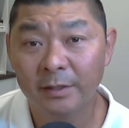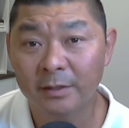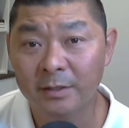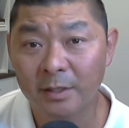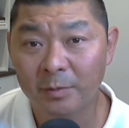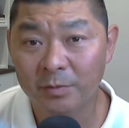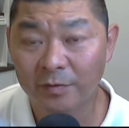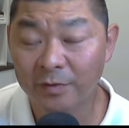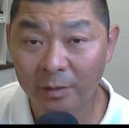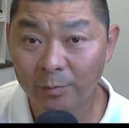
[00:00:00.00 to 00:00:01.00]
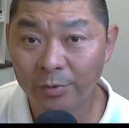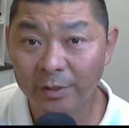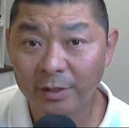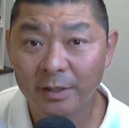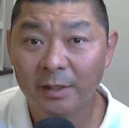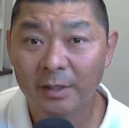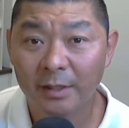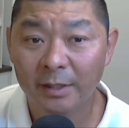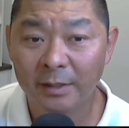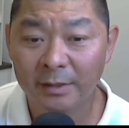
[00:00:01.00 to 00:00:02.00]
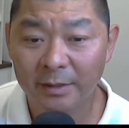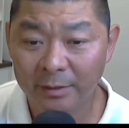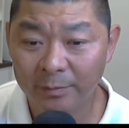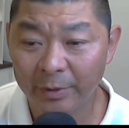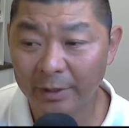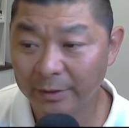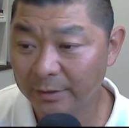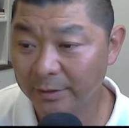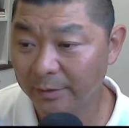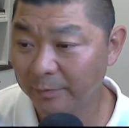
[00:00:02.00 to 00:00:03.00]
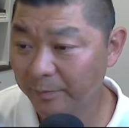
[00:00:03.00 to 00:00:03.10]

in terms of temporary and part-time.